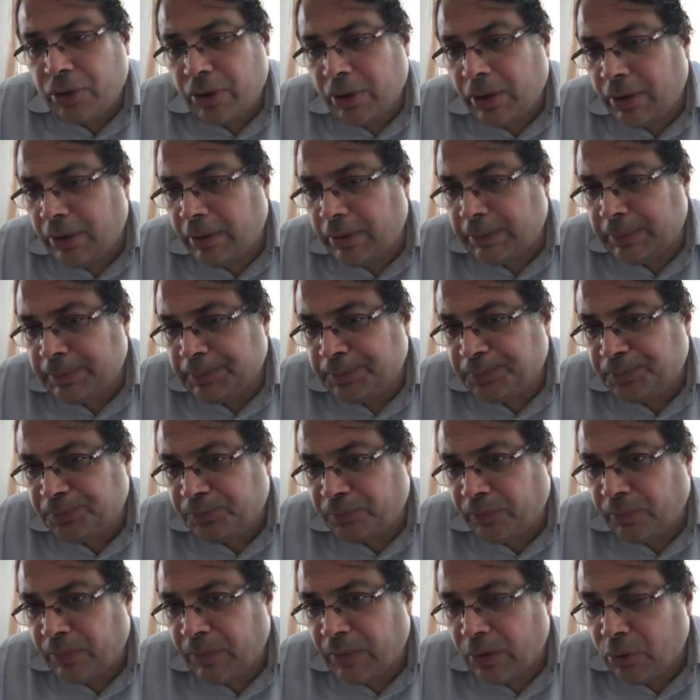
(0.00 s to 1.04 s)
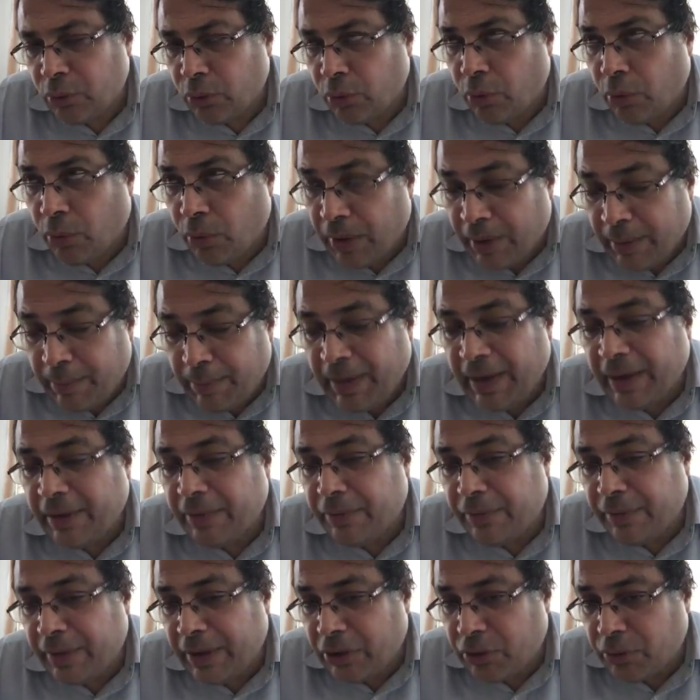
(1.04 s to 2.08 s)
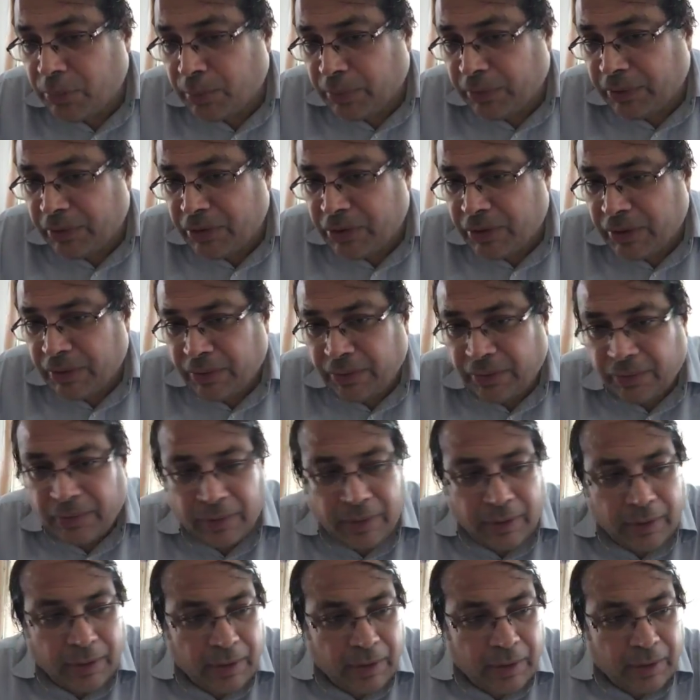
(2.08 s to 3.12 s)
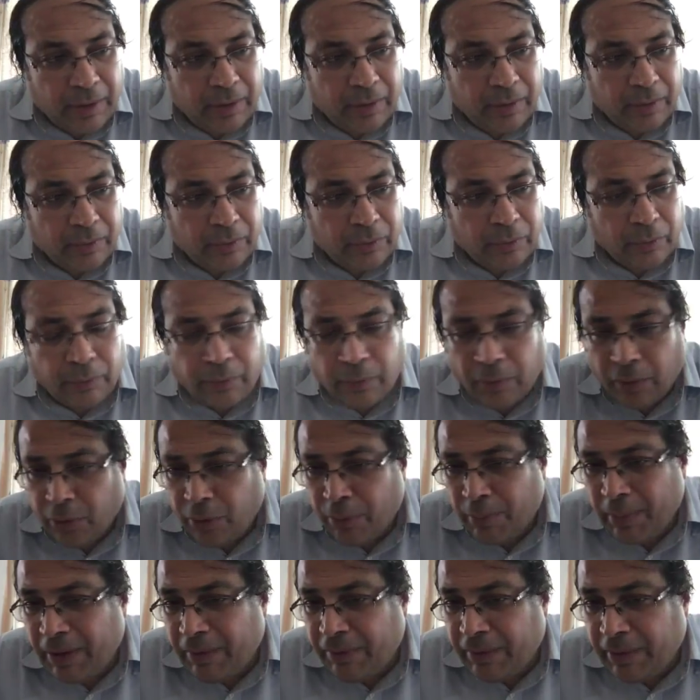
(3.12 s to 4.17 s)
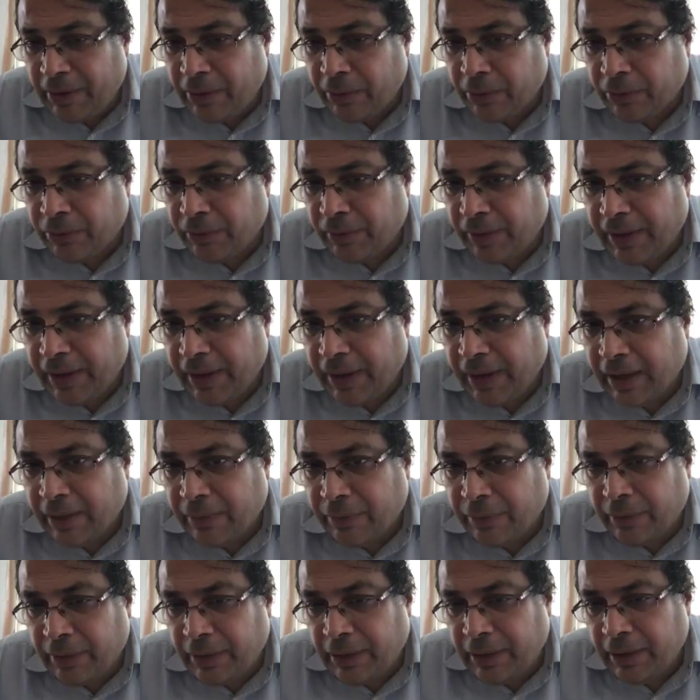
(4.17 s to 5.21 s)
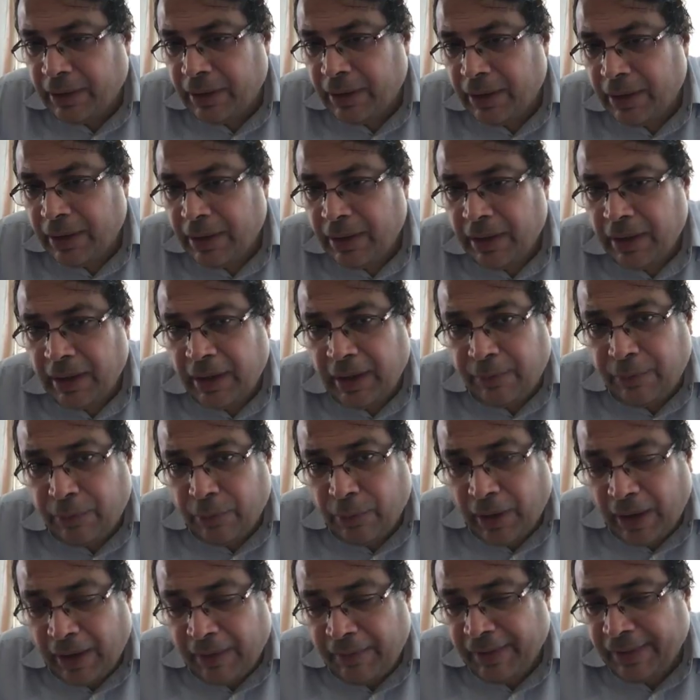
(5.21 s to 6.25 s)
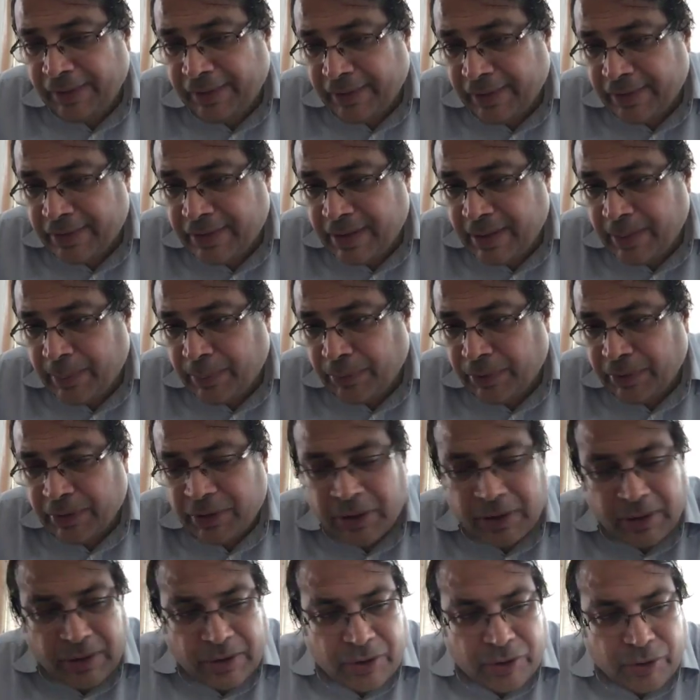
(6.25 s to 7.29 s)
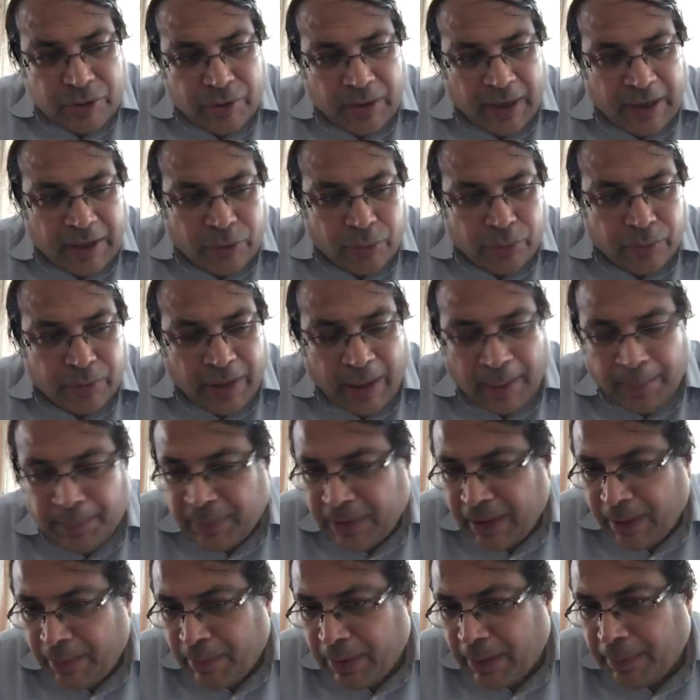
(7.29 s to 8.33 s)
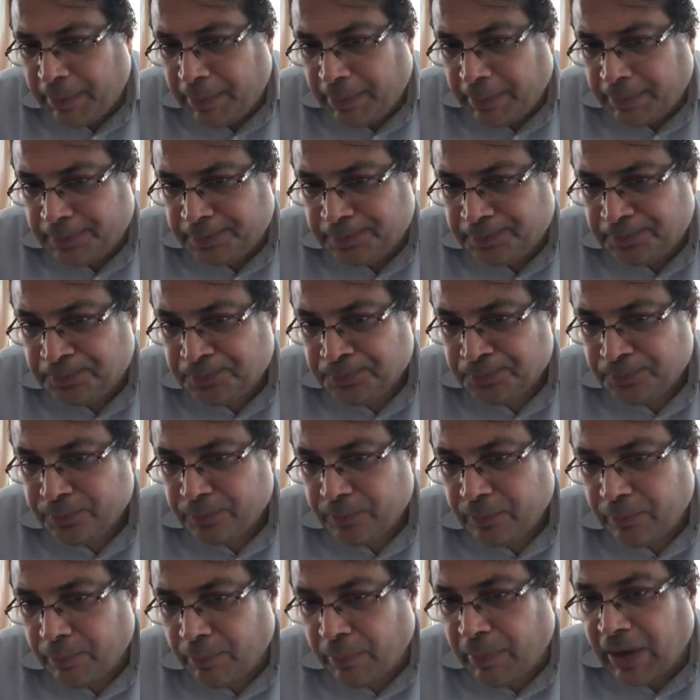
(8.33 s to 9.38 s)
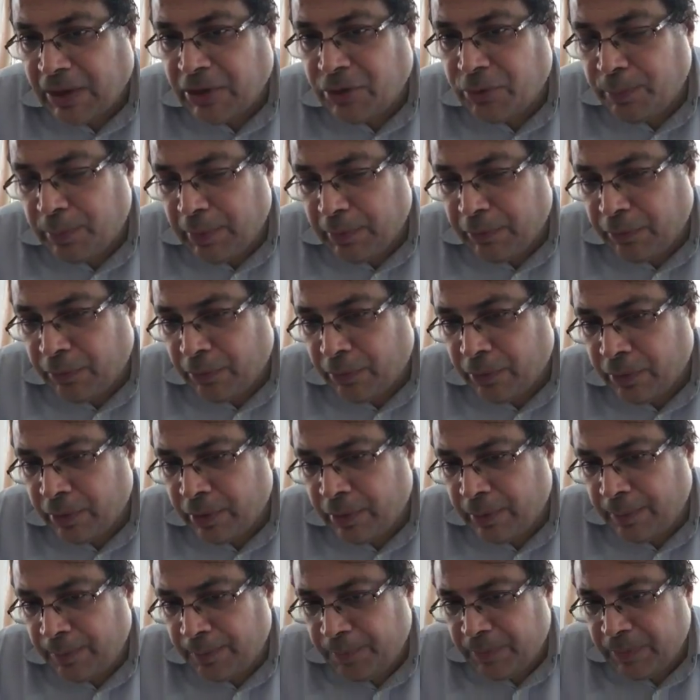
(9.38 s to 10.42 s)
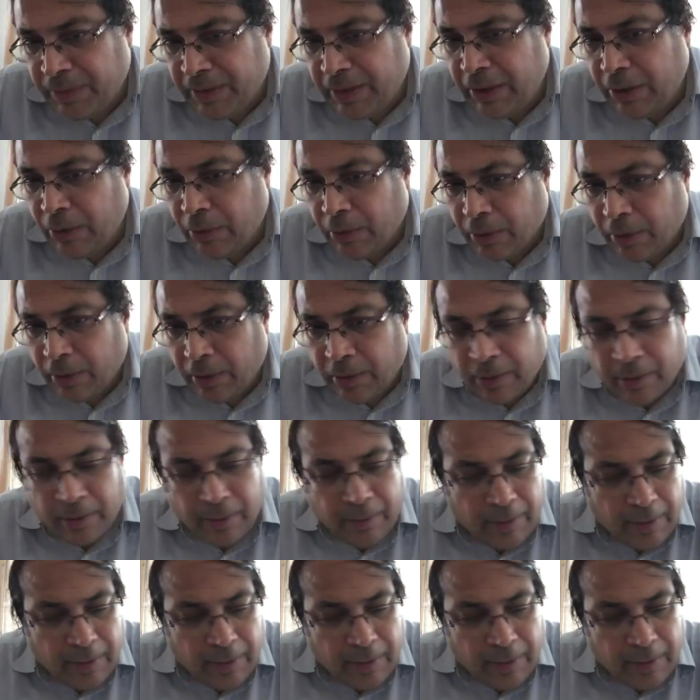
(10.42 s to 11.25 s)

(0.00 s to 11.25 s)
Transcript: to go and make fresh positions. So follow my videos very carefully. If you have existing positions, try to wrap them up much before 3 o'clock.